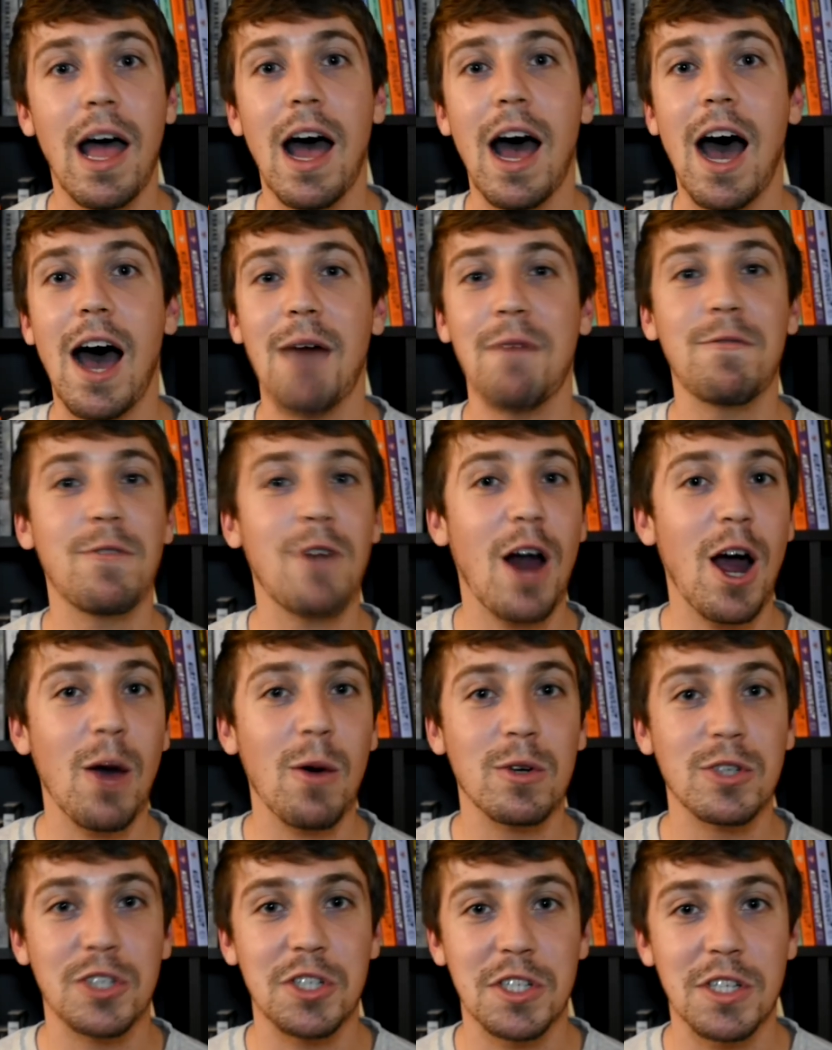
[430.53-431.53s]
Hop Frog
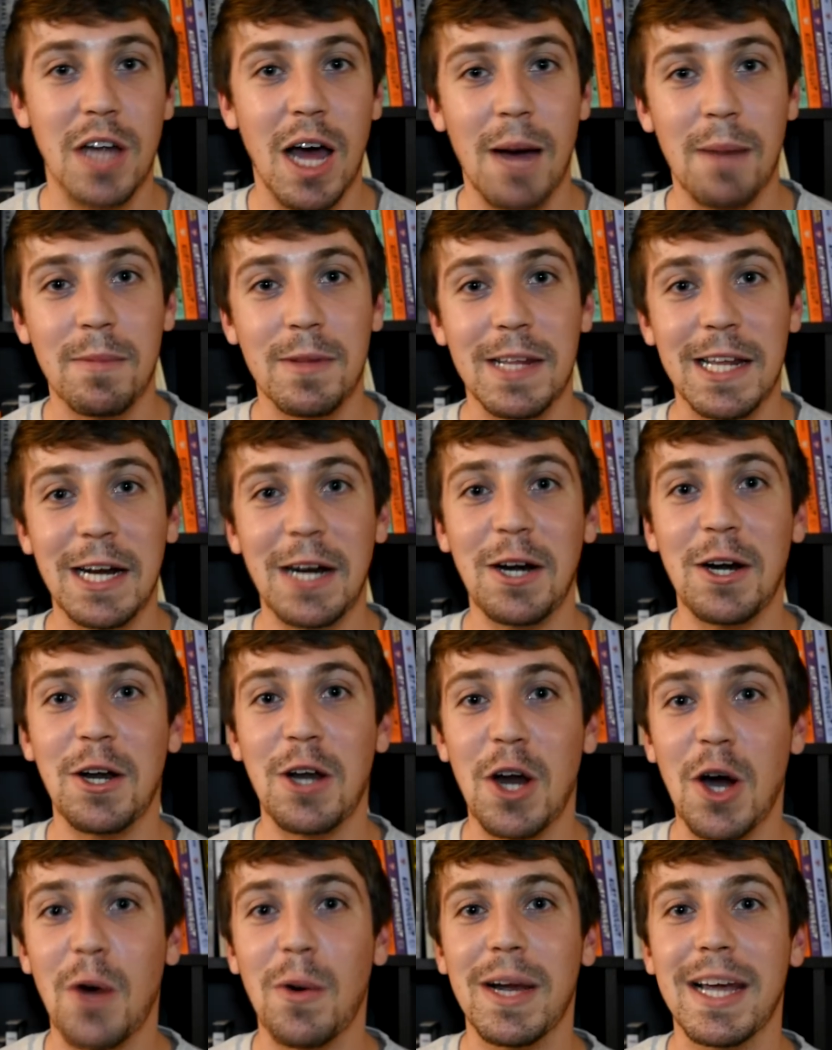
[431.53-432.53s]
was just up there
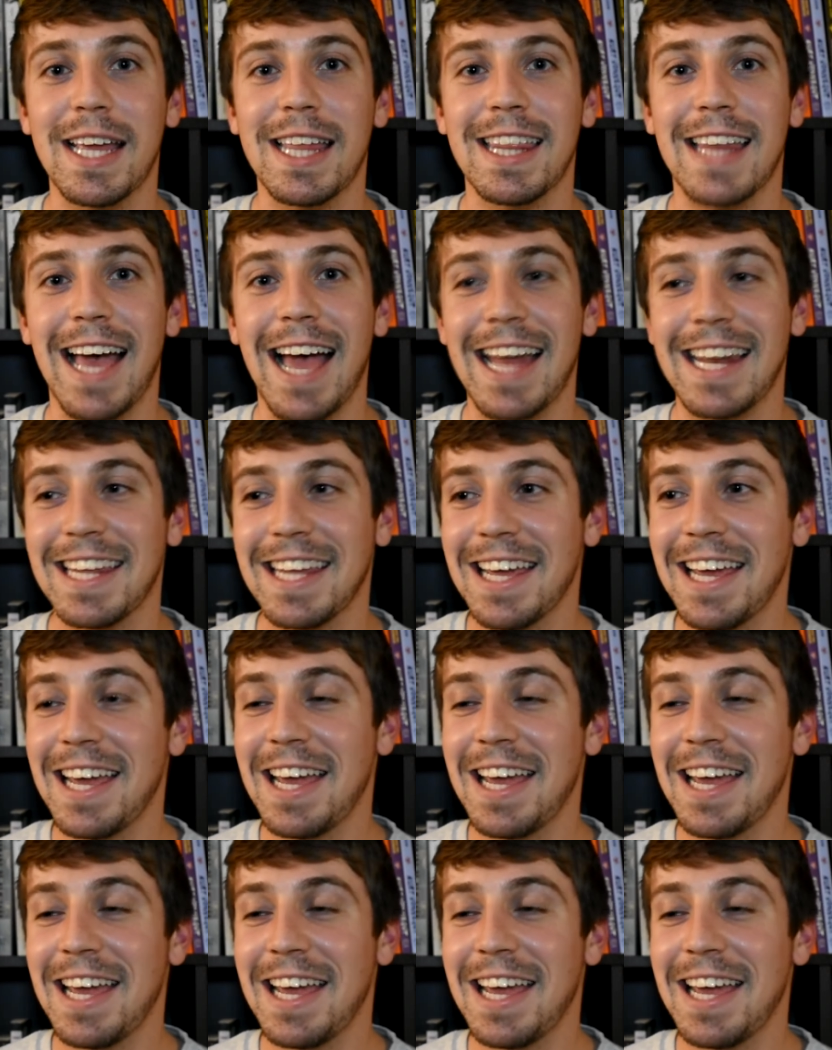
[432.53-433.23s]
knowing that